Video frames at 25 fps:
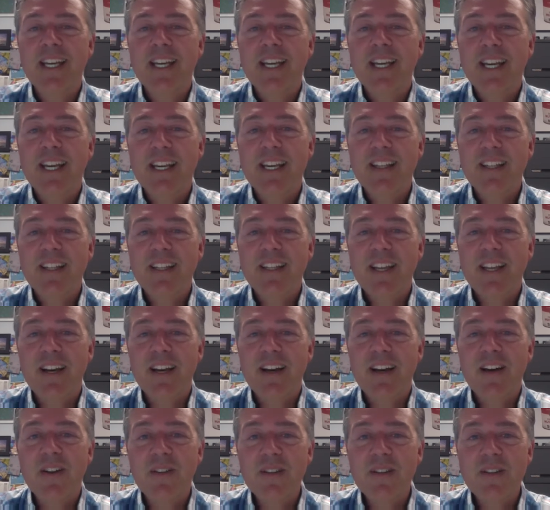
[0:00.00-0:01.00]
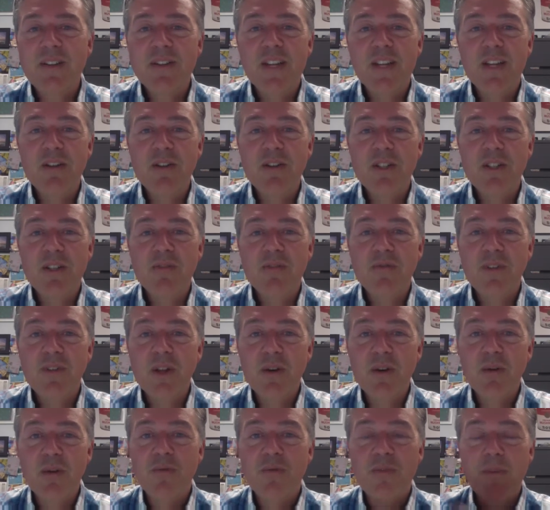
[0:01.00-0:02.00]
And then all this energy
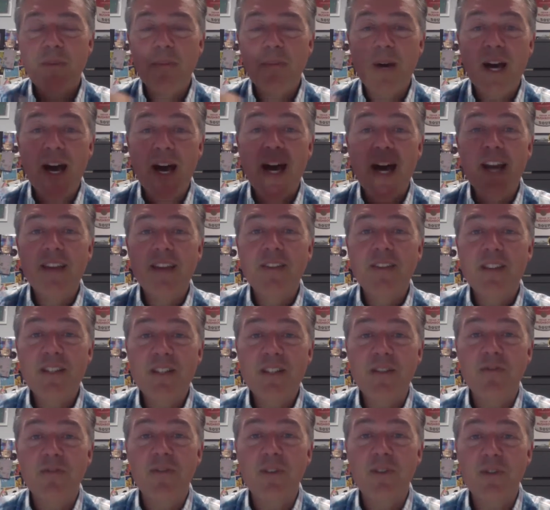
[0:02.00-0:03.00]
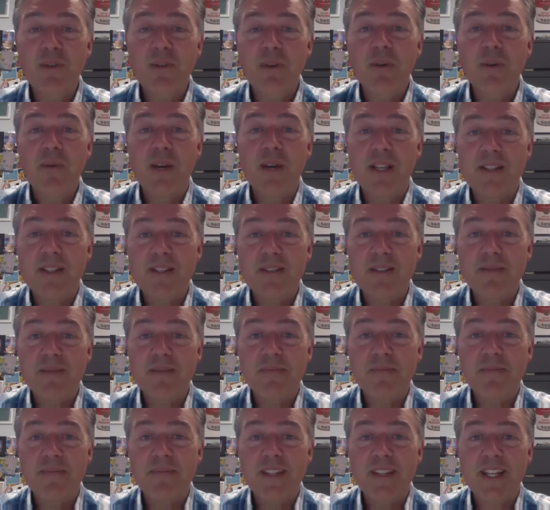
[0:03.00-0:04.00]
flowed from behind the different doorways.
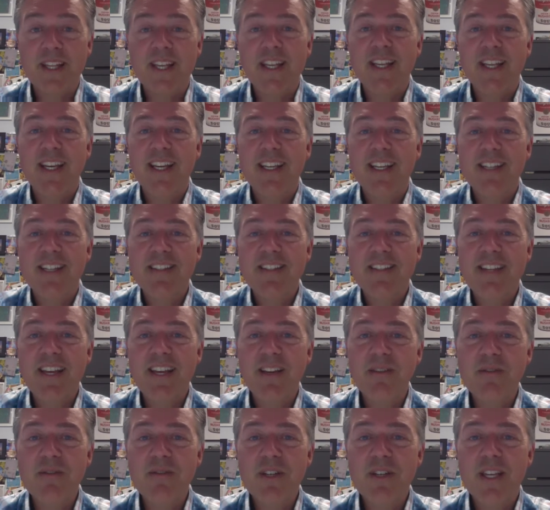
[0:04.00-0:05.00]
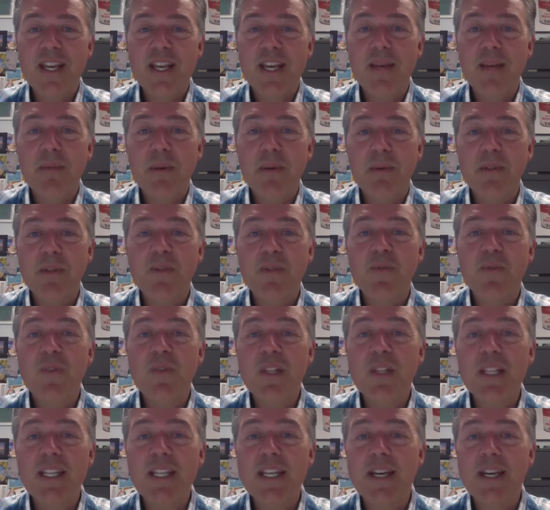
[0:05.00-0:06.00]
And as the energy came, it was
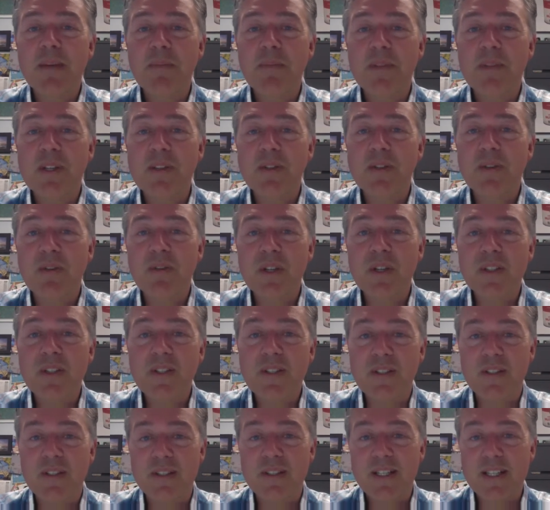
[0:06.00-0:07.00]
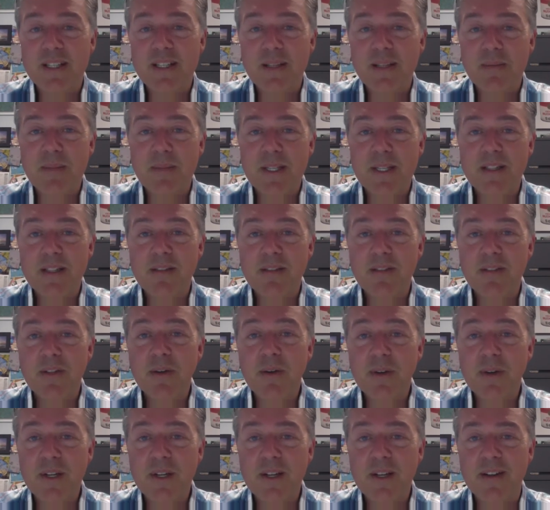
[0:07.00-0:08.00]
filling up this crystal in the middle of the
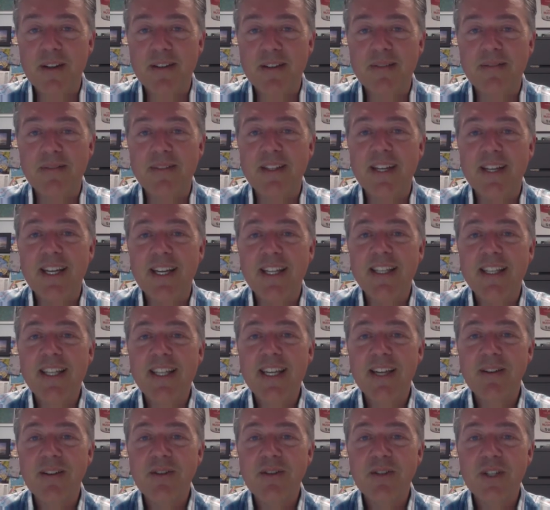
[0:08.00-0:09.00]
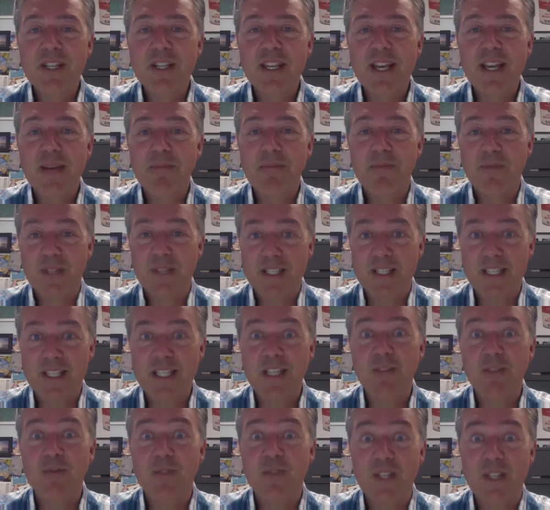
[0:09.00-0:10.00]
courtyard. And the energy kept
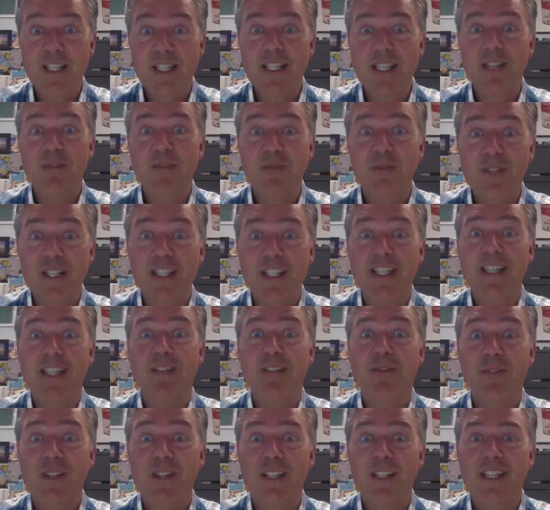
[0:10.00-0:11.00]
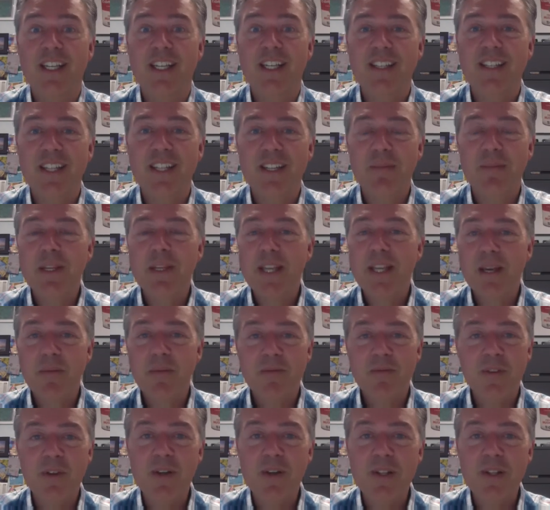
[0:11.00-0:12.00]
filling and filling and filling and filling. And then it
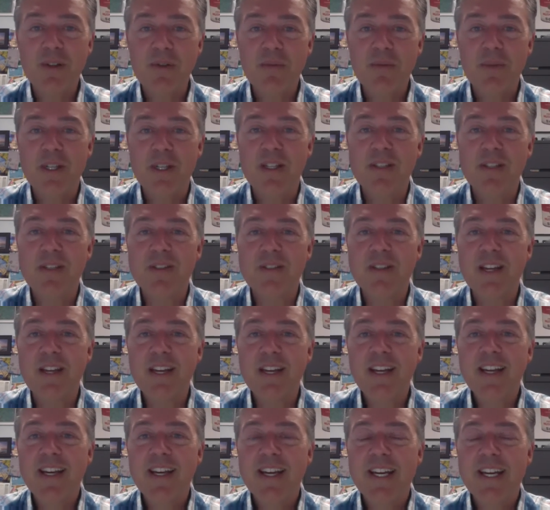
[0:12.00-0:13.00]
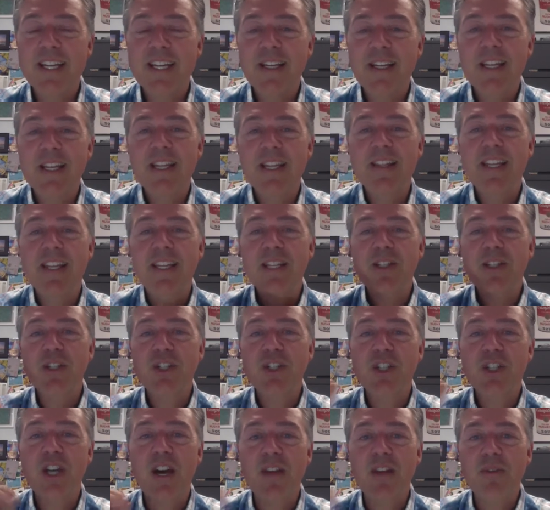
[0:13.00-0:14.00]
became very luminous. And then it
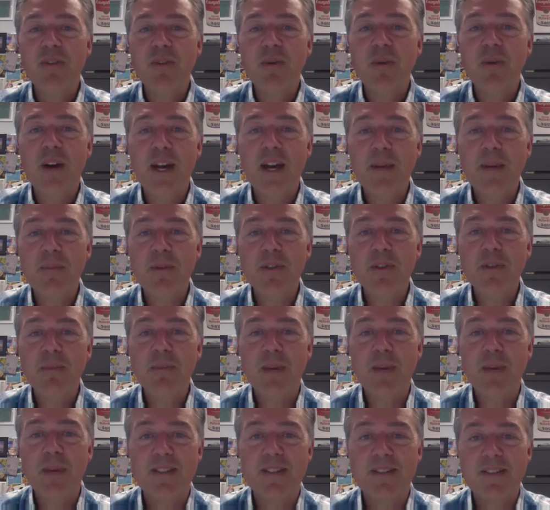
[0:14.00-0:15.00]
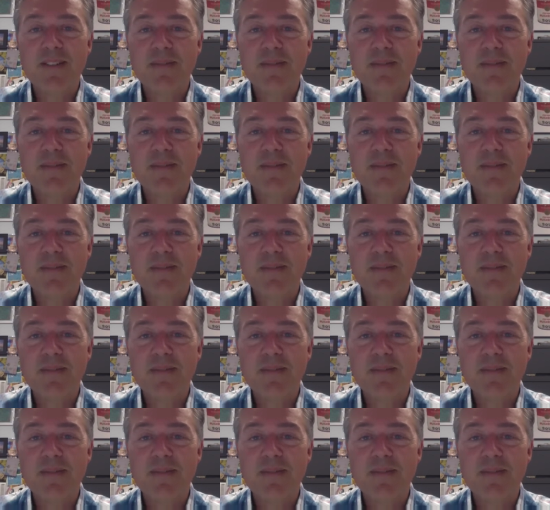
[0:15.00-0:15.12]
shot through hyperspace.